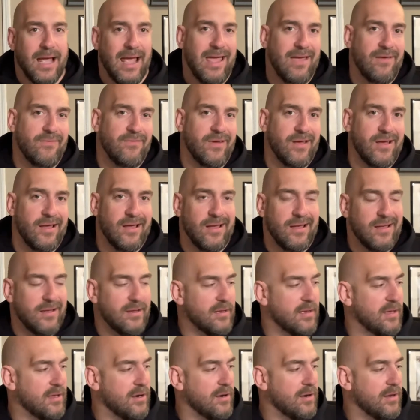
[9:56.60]

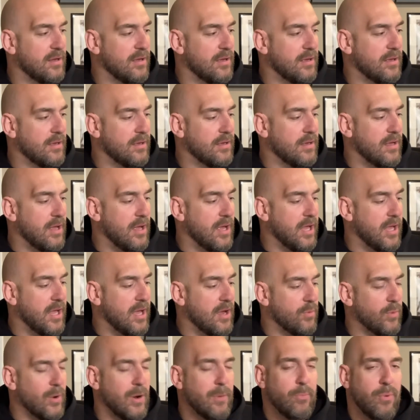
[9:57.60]
a
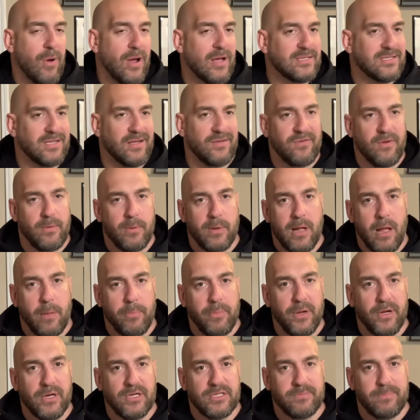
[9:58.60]
repressing from a
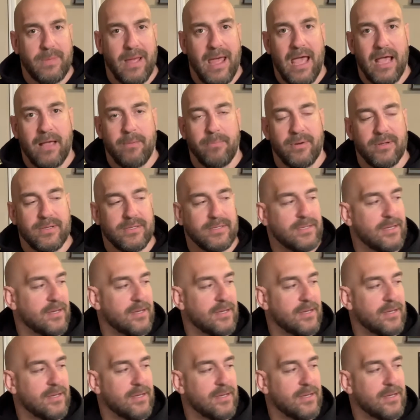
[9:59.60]
couple years back, but